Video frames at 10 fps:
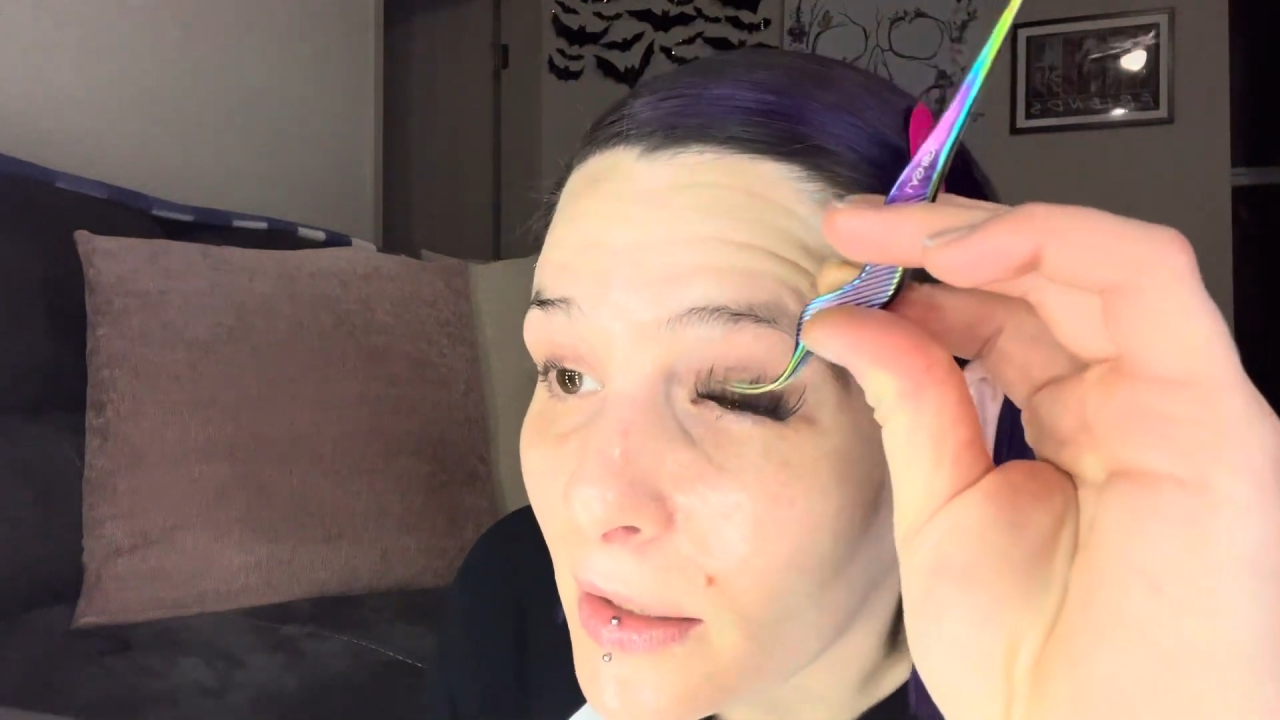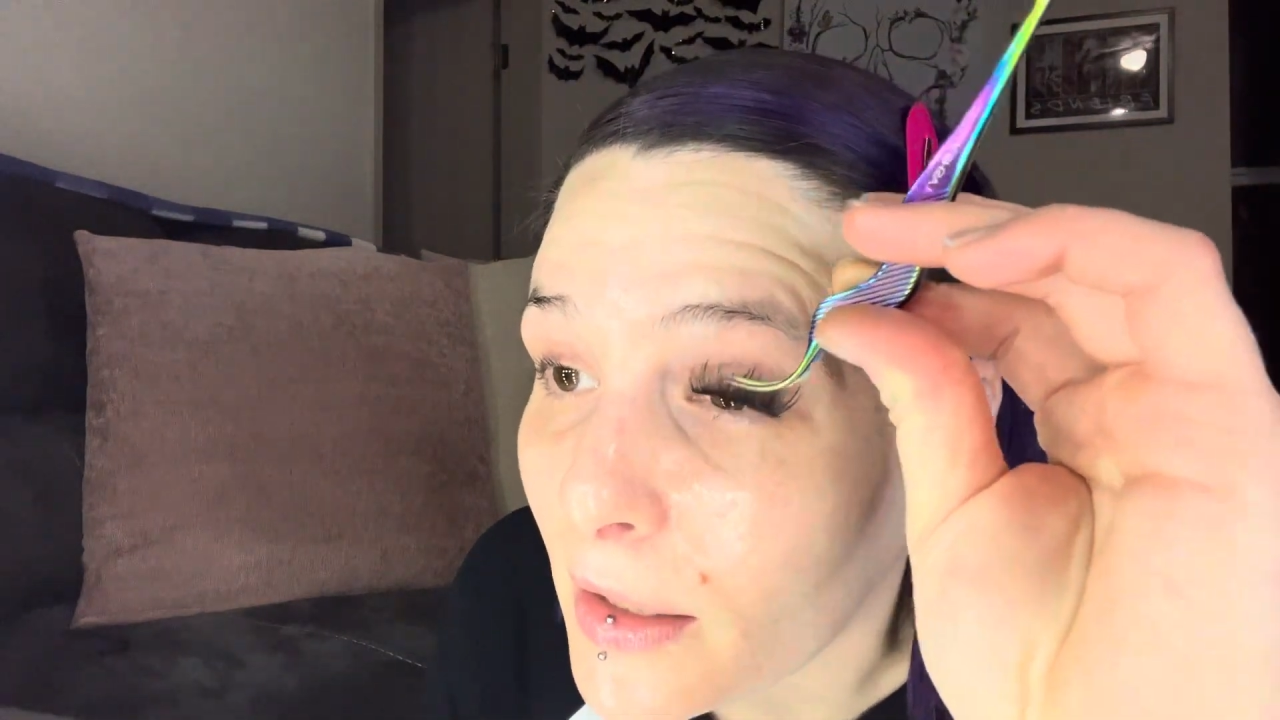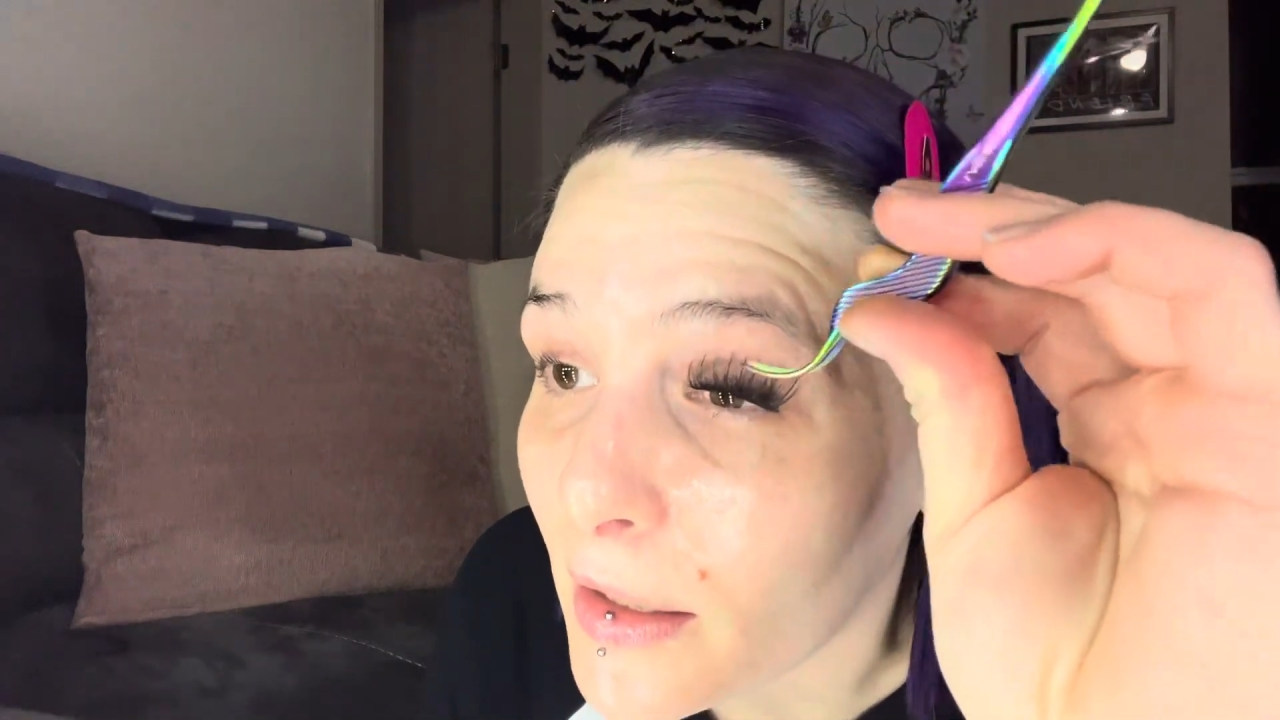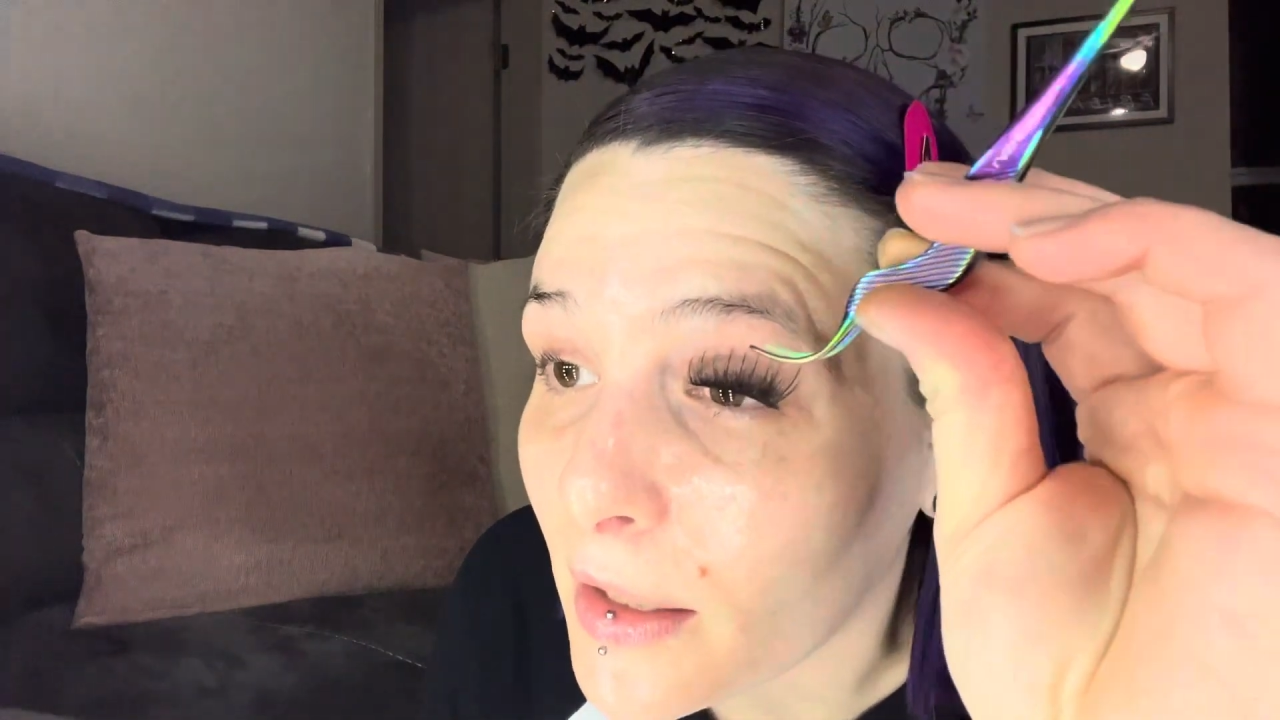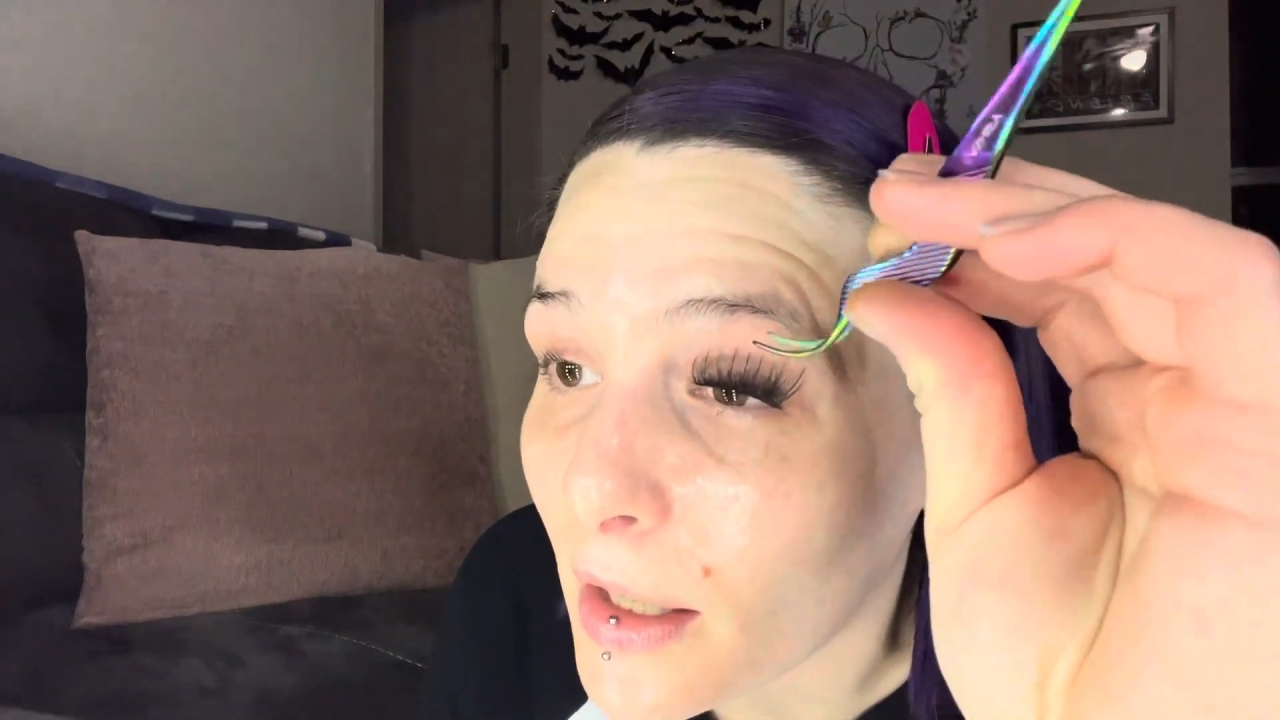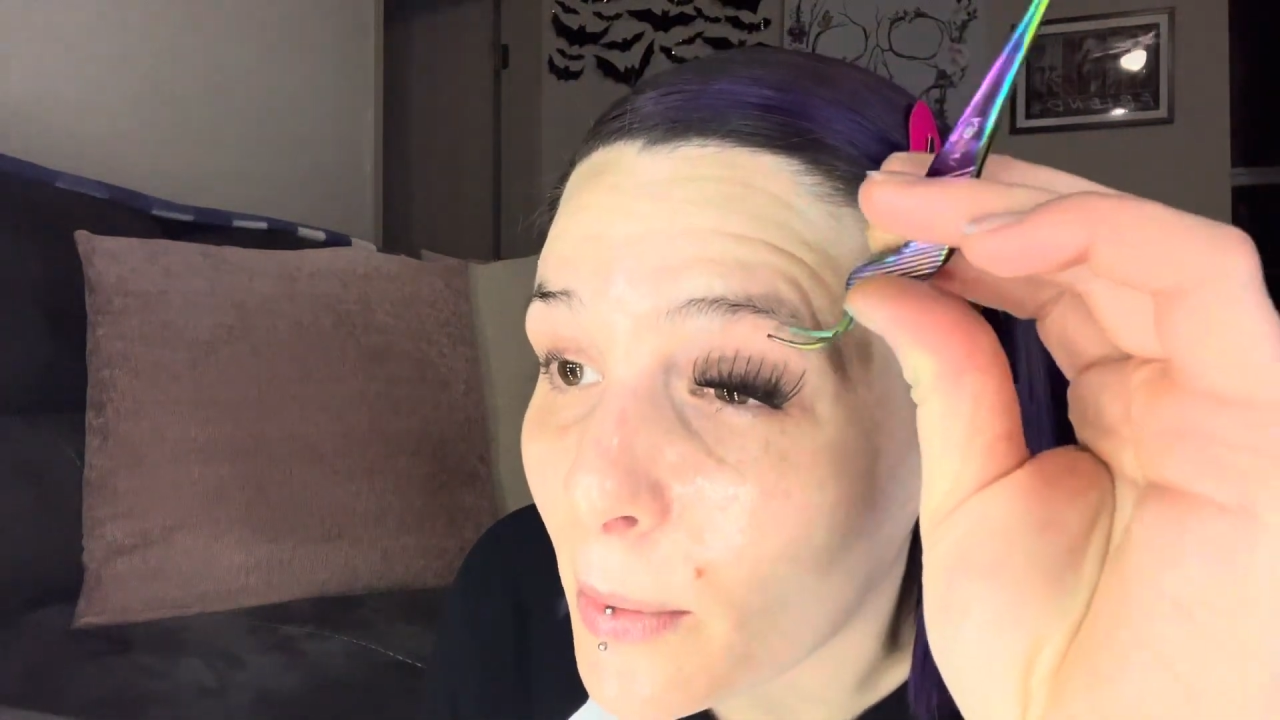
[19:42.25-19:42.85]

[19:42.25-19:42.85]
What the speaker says: didn't care